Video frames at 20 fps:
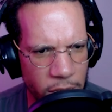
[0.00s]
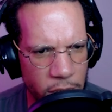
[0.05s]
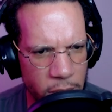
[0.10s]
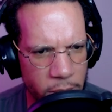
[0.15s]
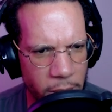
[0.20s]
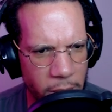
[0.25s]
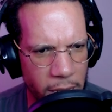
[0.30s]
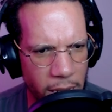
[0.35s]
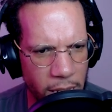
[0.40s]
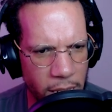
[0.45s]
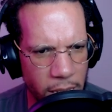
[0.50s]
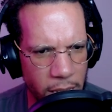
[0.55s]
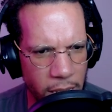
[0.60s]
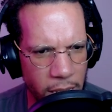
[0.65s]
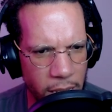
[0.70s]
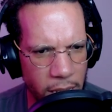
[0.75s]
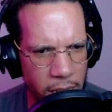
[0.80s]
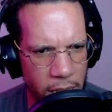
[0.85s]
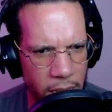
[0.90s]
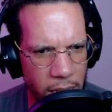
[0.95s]
just be ugly.
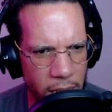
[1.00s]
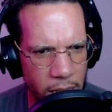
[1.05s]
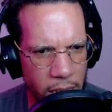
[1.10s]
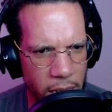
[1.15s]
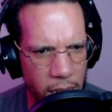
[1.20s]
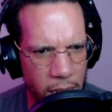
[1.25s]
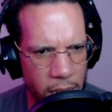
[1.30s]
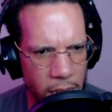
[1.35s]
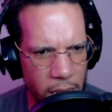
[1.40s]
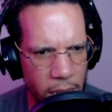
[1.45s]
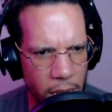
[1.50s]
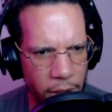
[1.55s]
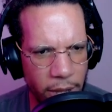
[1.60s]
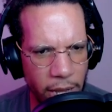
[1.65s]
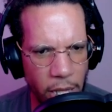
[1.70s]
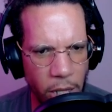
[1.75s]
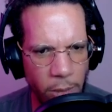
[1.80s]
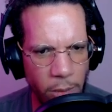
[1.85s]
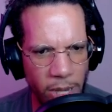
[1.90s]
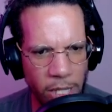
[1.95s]
Okay,
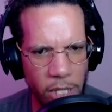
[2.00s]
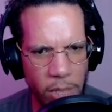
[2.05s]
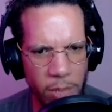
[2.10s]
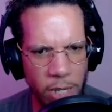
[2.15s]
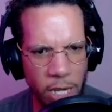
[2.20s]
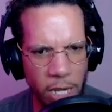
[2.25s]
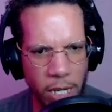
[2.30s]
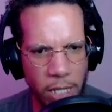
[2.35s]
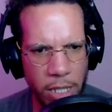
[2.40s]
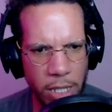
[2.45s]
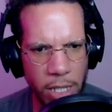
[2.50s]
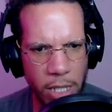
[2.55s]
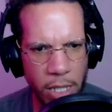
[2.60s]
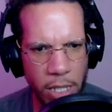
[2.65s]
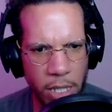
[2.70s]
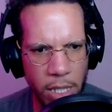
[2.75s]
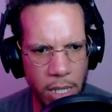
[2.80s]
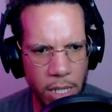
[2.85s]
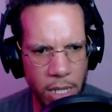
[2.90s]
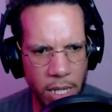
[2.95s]
you might just be ugly.
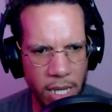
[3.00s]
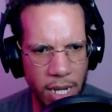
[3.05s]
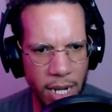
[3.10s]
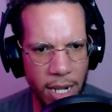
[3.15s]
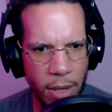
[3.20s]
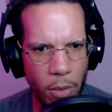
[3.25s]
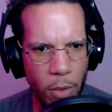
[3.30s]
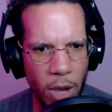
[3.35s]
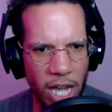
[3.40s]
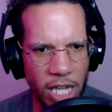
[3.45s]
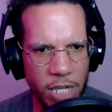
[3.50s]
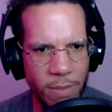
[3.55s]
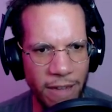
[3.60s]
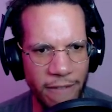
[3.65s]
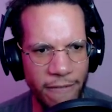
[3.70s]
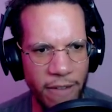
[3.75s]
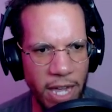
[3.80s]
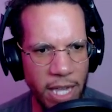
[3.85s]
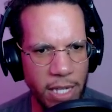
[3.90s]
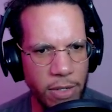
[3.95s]
Can I, like, wash my
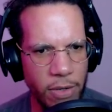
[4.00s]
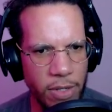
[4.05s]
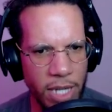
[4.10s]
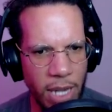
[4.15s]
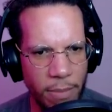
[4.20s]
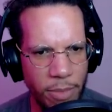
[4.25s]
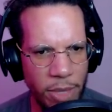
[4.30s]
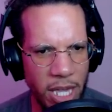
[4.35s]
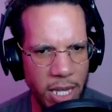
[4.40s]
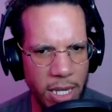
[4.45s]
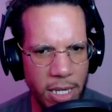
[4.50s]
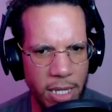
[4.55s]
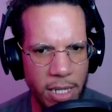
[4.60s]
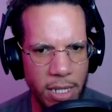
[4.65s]
face or something?